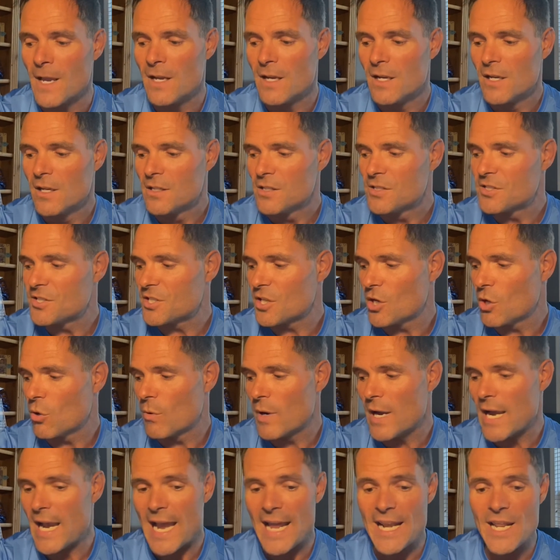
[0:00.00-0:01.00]
So
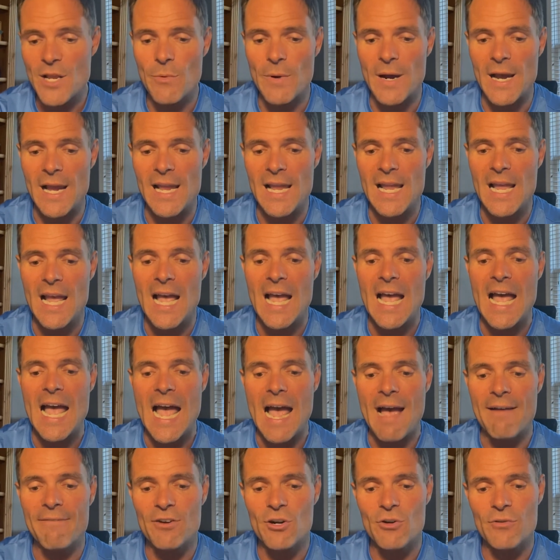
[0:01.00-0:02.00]
anyway,
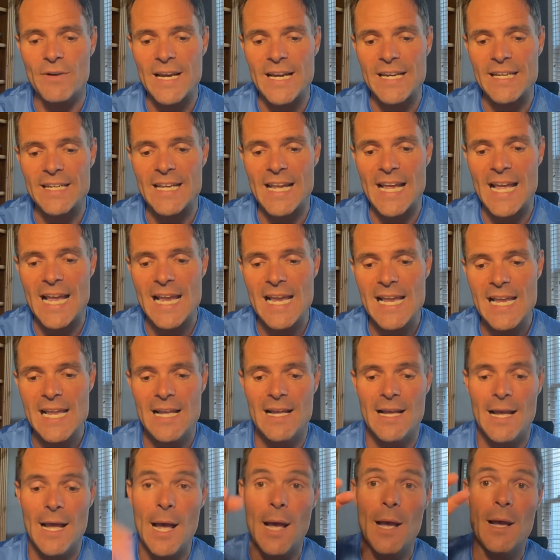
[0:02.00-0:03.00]
have a great day.
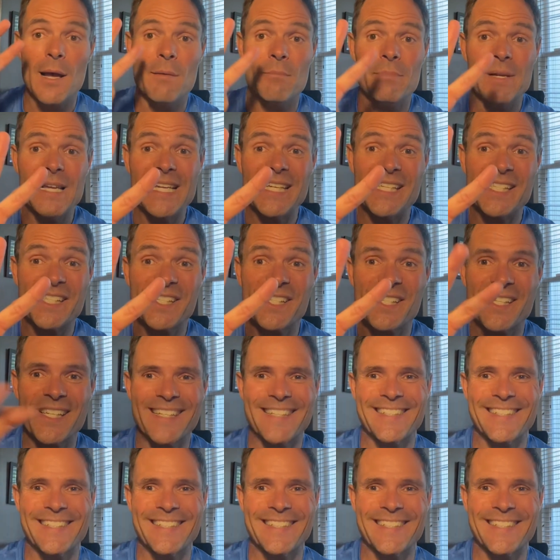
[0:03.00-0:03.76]
Peace.